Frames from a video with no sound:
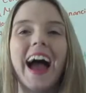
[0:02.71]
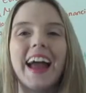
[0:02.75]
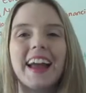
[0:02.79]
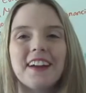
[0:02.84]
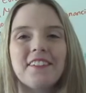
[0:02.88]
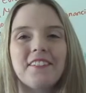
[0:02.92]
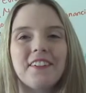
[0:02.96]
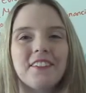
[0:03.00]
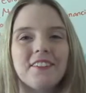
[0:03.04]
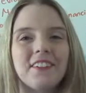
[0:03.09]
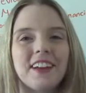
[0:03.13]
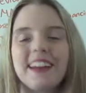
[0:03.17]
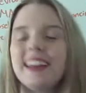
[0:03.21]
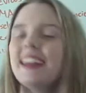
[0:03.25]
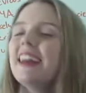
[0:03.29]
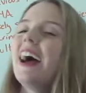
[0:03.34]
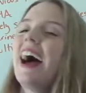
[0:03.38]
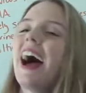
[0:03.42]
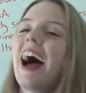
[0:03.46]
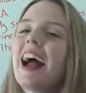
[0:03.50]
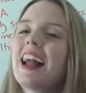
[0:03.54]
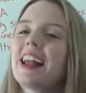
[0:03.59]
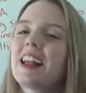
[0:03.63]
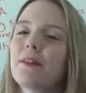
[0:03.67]
Hi everybody,
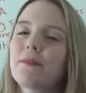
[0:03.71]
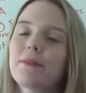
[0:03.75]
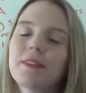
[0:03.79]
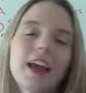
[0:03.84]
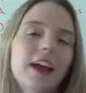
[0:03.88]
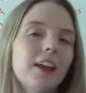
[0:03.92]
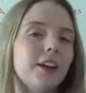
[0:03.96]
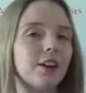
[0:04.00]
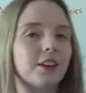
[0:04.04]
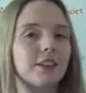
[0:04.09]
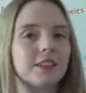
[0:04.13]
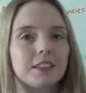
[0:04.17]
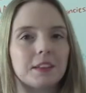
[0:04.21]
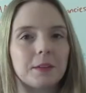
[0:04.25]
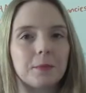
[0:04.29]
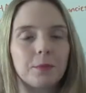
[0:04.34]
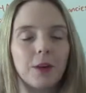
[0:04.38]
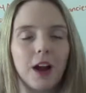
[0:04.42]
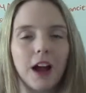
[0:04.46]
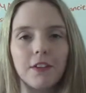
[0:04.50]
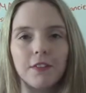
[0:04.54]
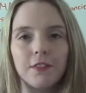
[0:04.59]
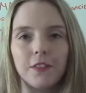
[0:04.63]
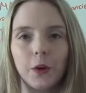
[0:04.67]
I am that nursing
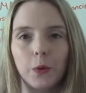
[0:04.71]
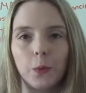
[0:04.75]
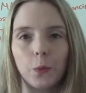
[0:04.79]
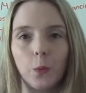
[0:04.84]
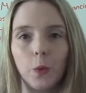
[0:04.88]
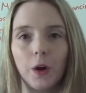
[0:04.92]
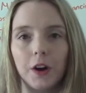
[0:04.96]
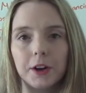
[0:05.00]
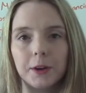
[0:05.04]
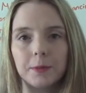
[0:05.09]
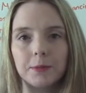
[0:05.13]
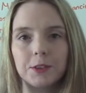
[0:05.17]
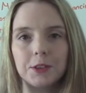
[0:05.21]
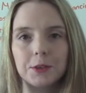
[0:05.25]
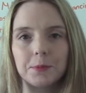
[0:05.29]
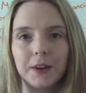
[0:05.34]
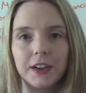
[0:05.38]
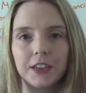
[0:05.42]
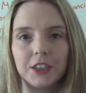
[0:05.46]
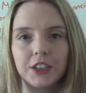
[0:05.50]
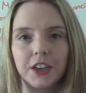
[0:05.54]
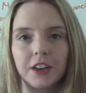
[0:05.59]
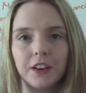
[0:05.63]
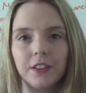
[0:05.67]
prof and welcome to my
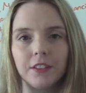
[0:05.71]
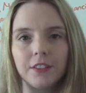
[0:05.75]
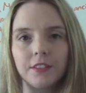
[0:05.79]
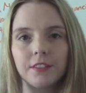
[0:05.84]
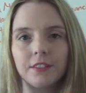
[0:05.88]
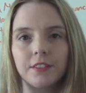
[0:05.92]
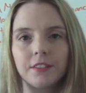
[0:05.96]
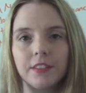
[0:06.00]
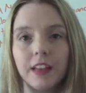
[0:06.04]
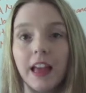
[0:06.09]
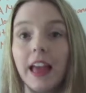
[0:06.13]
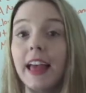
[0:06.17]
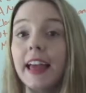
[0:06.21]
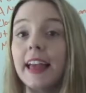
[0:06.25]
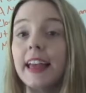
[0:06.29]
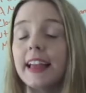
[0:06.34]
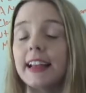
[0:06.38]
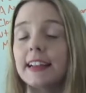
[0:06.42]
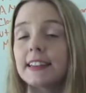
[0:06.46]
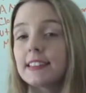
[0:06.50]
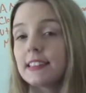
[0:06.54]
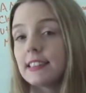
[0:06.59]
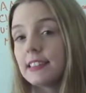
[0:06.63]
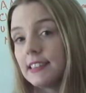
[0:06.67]
channel.
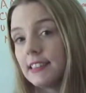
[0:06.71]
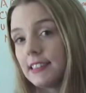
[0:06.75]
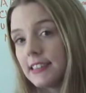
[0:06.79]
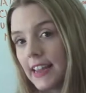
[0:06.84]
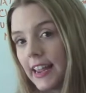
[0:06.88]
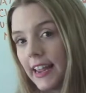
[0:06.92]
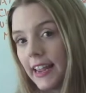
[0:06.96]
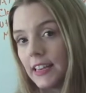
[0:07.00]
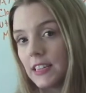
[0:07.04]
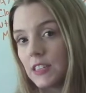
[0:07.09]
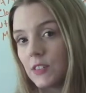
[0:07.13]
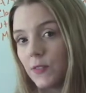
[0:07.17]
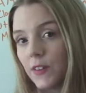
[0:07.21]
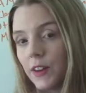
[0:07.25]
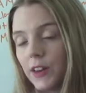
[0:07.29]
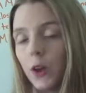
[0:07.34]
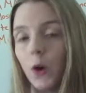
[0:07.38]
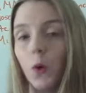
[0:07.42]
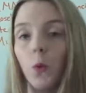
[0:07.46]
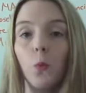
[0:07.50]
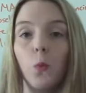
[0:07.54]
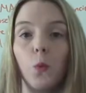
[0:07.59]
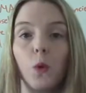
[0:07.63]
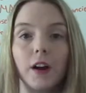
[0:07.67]
In today's
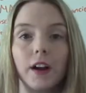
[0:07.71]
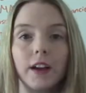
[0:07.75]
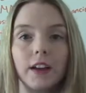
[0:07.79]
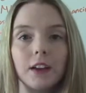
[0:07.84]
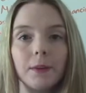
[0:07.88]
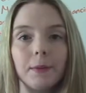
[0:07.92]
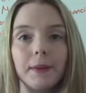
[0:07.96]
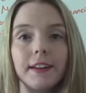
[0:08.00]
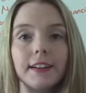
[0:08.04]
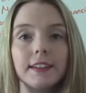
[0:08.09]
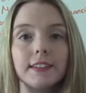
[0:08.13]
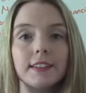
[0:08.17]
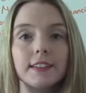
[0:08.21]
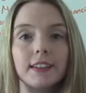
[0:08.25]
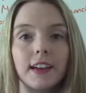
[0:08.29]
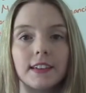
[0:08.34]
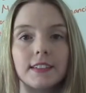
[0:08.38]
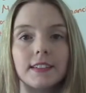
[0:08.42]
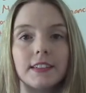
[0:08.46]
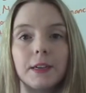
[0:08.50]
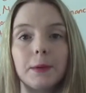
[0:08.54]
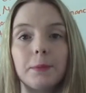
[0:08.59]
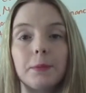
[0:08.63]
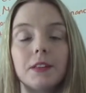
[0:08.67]
video, we're going to be
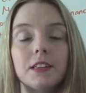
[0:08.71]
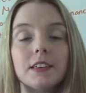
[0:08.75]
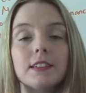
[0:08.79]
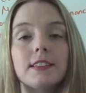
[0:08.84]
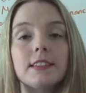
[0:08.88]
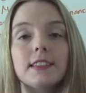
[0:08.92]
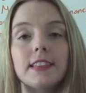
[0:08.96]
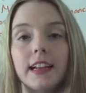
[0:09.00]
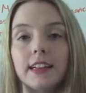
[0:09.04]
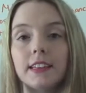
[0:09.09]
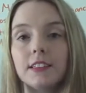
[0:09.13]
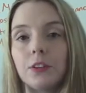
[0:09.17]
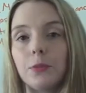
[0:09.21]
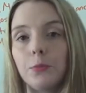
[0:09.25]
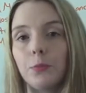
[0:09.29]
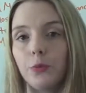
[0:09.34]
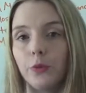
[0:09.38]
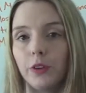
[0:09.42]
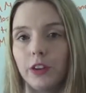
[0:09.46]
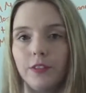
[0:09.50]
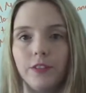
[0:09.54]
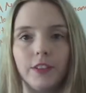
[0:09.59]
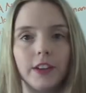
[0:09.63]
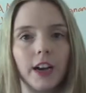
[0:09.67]
discussing placenta
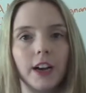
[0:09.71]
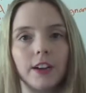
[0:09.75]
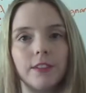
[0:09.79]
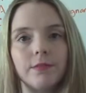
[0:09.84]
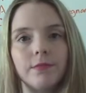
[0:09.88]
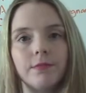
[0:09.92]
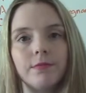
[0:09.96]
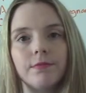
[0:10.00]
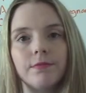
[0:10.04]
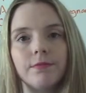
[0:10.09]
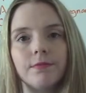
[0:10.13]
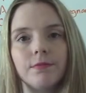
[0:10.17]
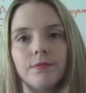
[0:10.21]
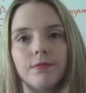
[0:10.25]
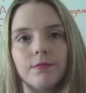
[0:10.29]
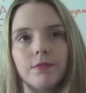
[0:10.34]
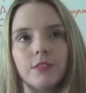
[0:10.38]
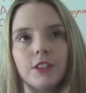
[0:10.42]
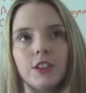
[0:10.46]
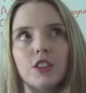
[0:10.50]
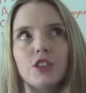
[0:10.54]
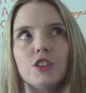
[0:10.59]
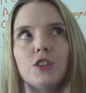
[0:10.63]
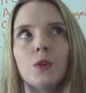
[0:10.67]
previa.
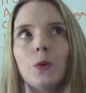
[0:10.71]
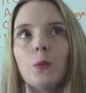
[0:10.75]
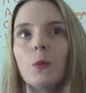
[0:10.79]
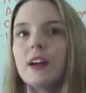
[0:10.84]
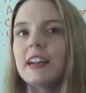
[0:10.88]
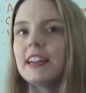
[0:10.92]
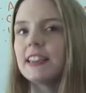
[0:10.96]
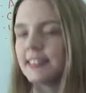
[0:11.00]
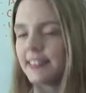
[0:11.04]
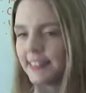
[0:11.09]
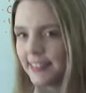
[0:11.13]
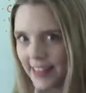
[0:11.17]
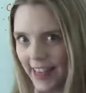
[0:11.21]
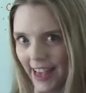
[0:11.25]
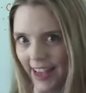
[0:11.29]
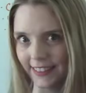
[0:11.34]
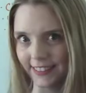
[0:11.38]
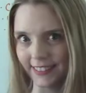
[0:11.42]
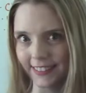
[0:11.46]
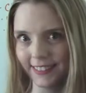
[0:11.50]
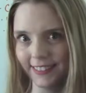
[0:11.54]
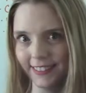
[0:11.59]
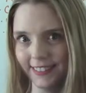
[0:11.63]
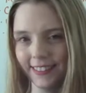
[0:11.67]
So what is that?